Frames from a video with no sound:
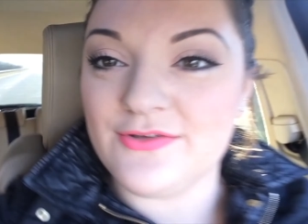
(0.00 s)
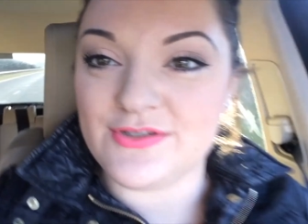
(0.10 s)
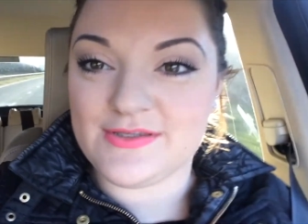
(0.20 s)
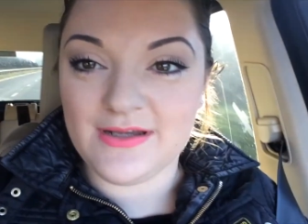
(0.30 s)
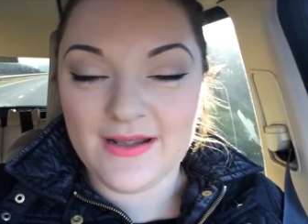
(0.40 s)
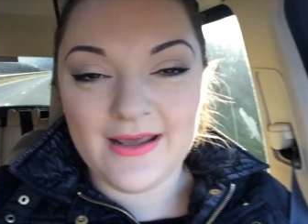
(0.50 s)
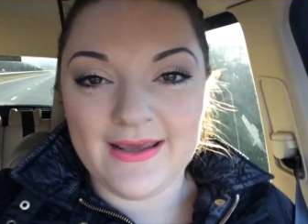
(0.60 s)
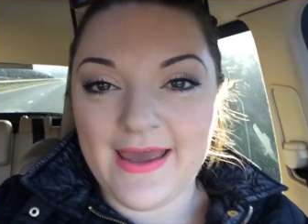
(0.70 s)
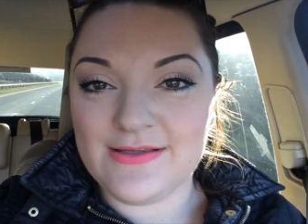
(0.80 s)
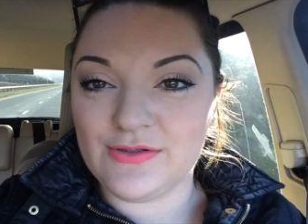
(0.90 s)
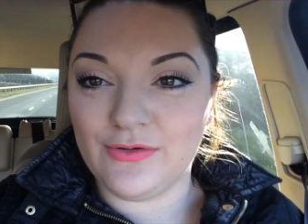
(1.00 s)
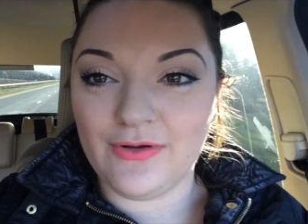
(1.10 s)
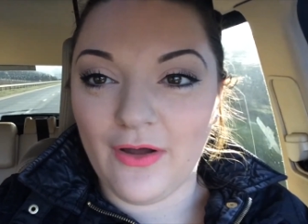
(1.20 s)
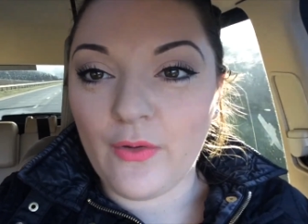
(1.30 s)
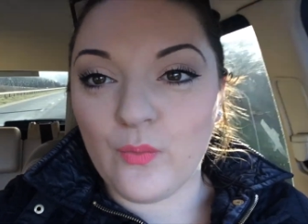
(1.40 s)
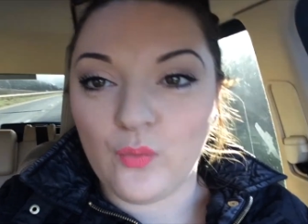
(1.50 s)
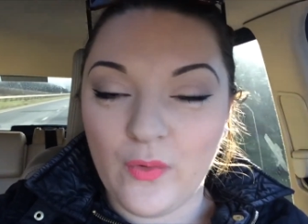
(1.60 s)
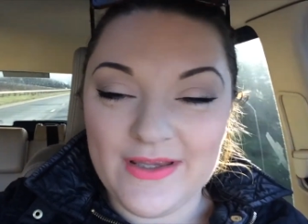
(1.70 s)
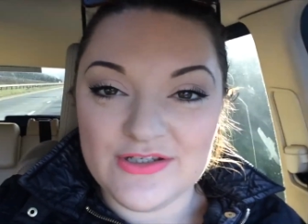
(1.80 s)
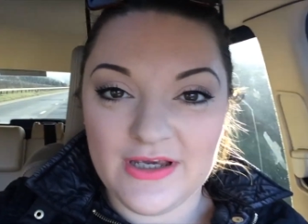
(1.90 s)
just he gets all like
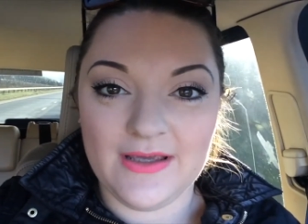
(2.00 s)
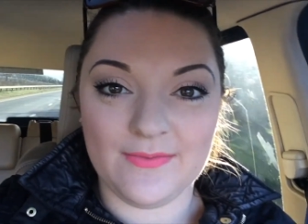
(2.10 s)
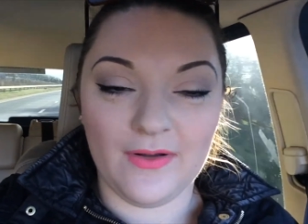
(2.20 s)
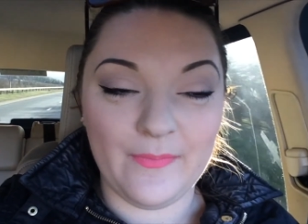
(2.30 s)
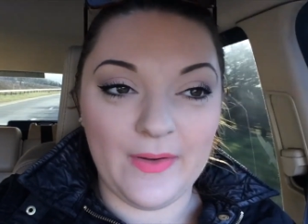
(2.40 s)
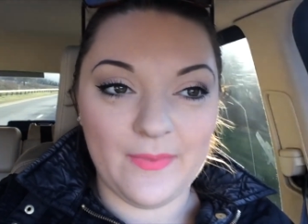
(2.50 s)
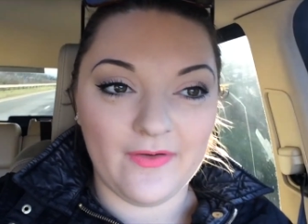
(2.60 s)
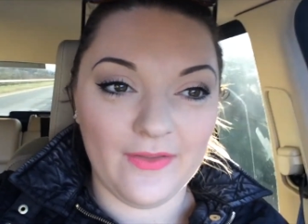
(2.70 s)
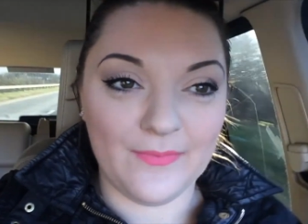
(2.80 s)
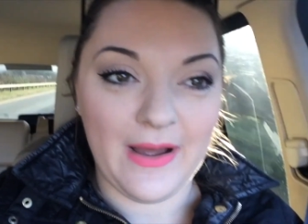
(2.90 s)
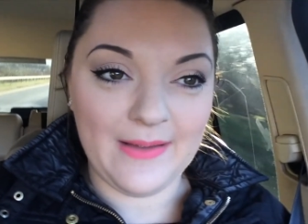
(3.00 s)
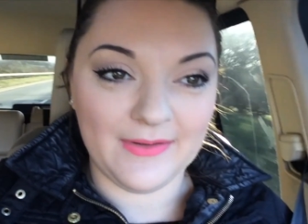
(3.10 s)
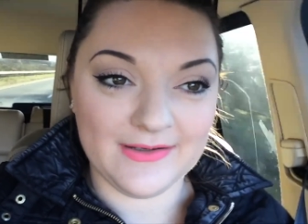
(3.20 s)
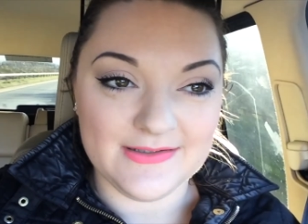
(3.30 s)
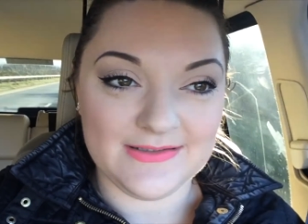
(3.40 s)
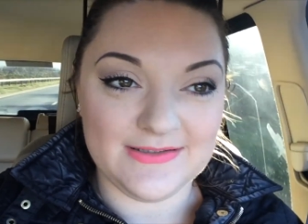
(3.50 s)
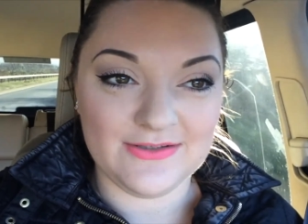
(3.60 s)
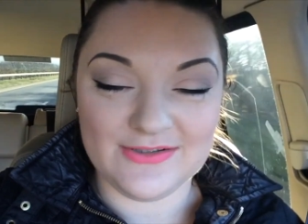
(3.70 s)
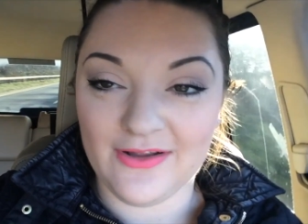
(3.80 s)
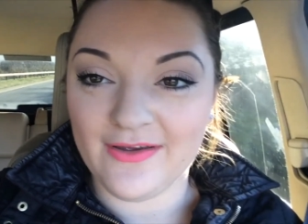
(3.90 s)
whingy like when we're on the way because he's
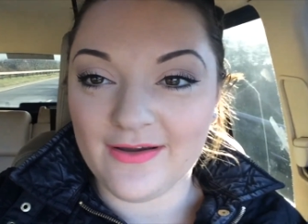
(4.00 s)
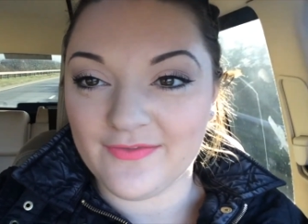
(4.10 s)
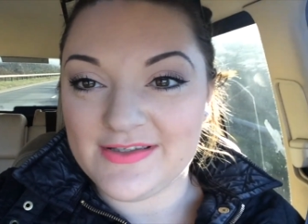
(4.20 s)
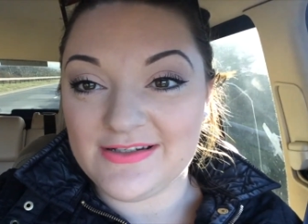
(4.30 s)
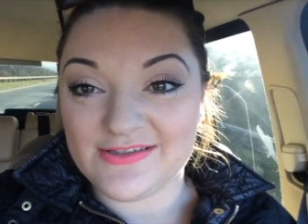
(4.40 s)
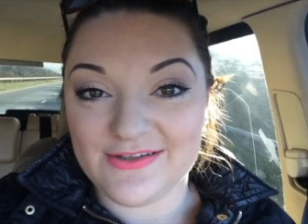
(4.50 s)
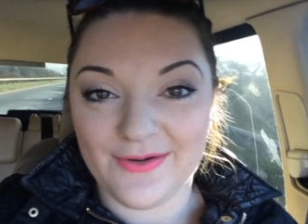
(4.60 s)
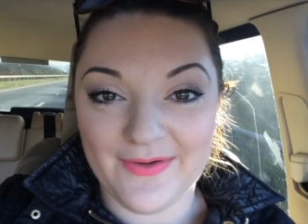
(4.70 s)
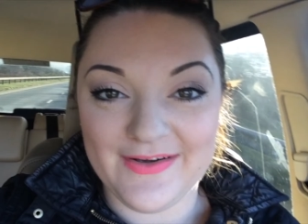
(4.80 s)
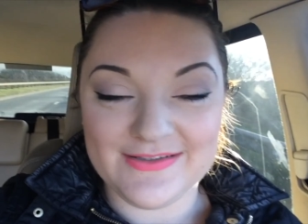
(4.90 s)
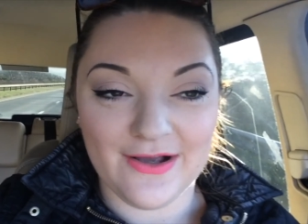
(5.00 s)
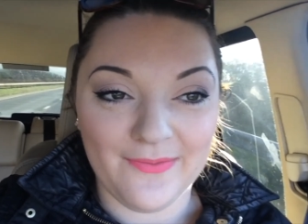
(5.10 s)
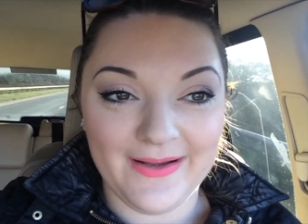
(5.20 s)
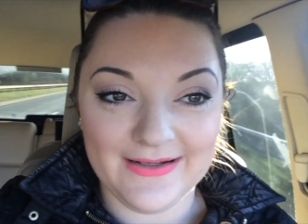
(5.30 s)
just like obviously doesn't know where he's going.